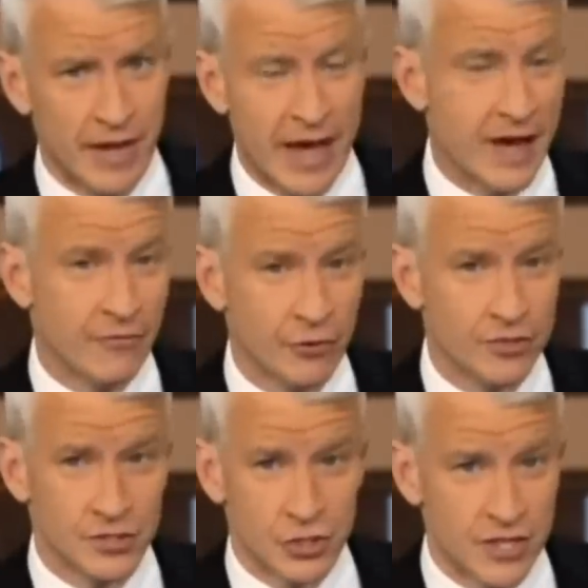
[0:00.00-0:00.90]
ever
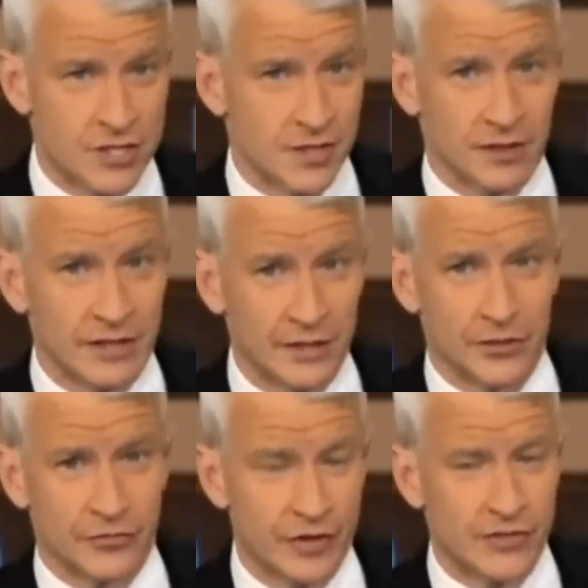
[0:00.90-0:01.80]
suggested a legal
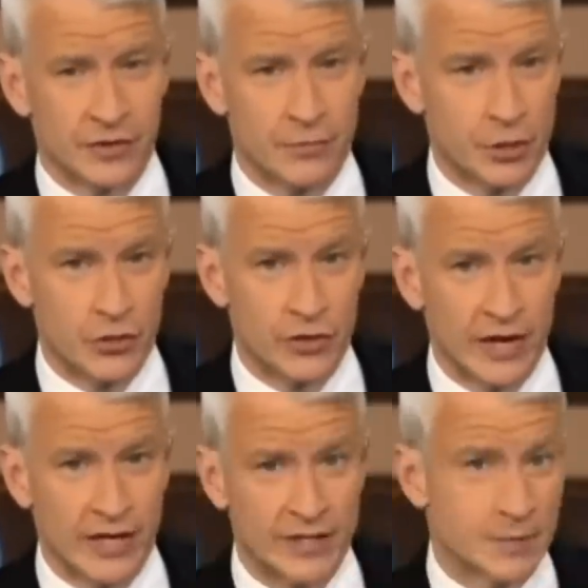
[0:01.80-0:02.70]
defense fund be
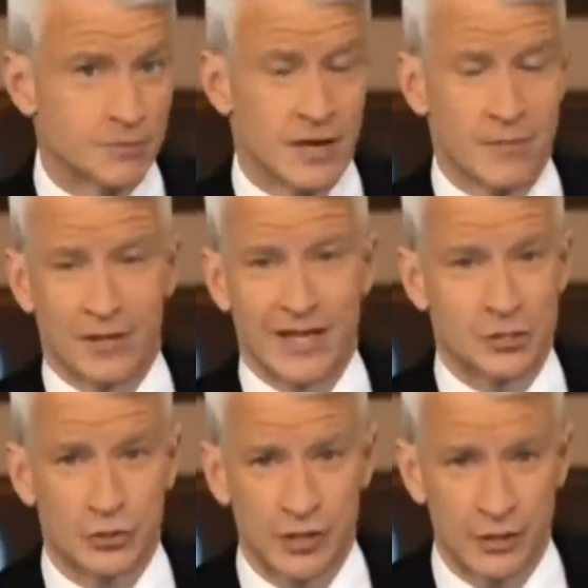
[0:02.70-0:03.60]
created sometime in the last
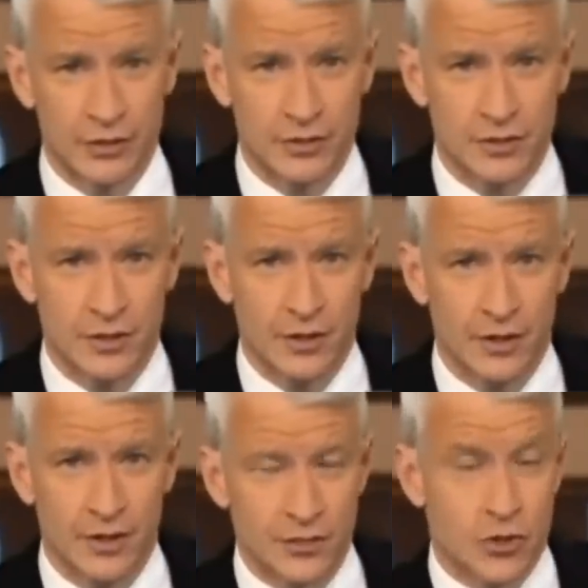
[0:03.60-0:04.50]
two years.
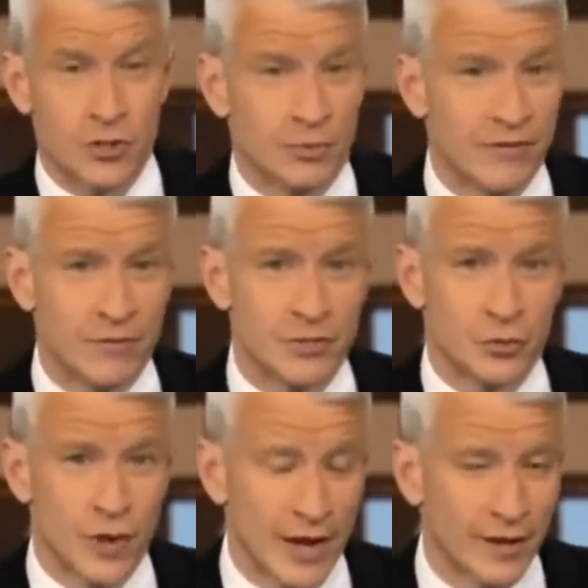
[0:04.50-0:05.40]
It's hard to believe that Mister
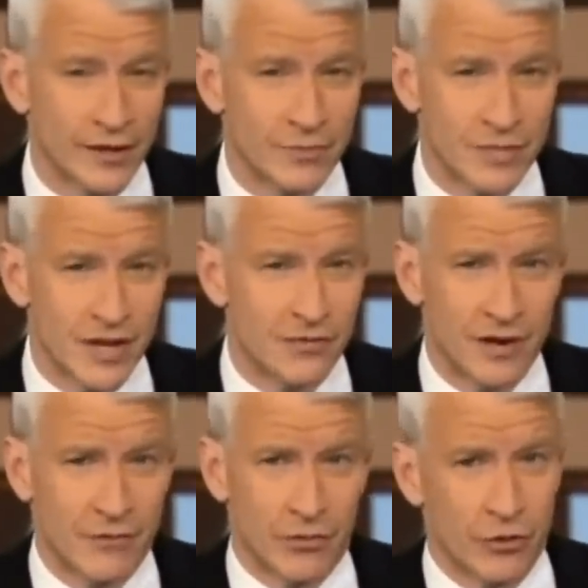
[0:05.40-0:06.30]
Rangel himself
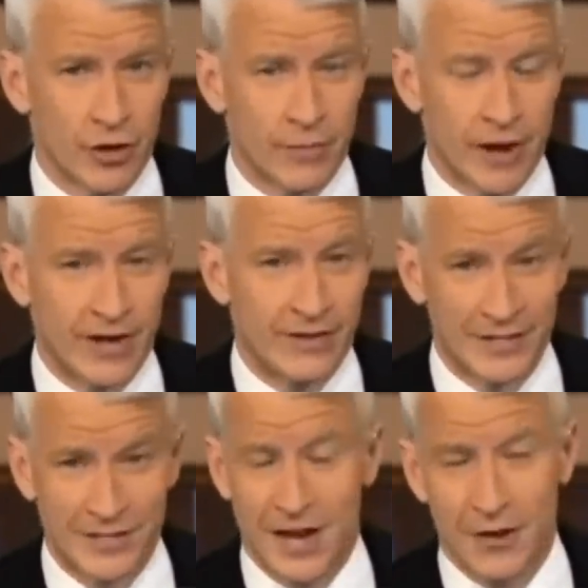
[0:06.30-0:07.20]
never thought about it in the
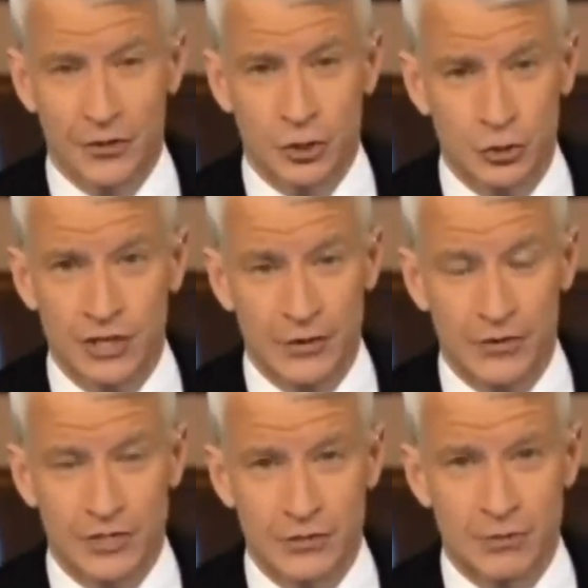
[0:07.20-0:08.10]
entire two years
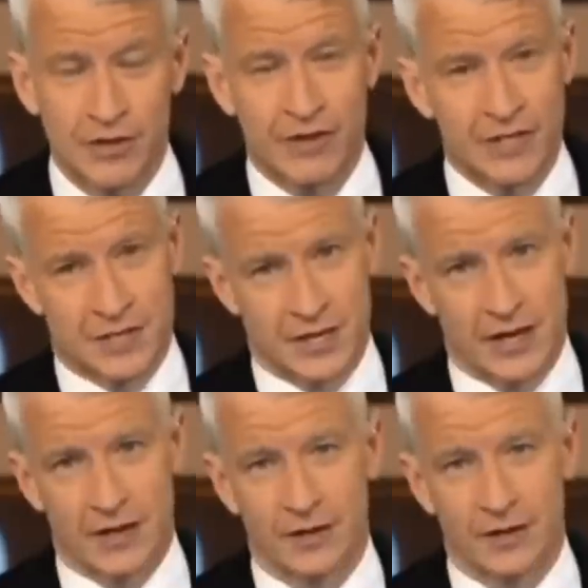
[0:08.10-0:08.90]
he was being investigated.